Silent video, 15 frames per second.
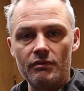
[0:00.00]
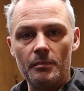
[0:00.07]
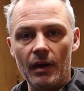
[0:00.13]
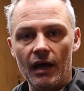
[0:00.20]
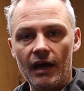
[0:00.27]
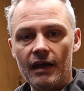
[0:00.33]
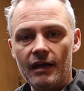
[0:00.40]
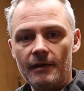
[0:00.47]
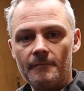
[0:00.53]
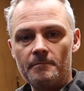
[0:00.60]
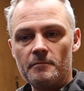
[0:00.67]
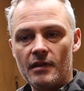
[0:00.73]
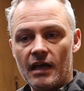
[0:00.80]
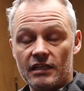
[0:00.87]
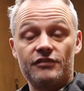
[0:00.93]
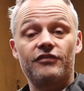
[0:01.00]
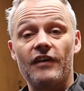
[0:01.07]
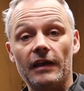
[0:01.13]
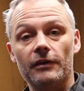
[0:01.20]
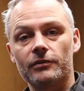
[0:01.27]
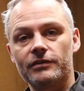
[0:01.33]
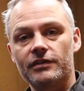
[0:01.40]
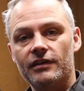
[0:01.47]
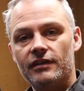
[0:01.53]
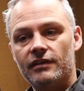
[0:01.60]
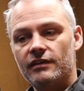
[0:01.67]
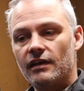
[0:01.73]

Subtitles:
repair has failed.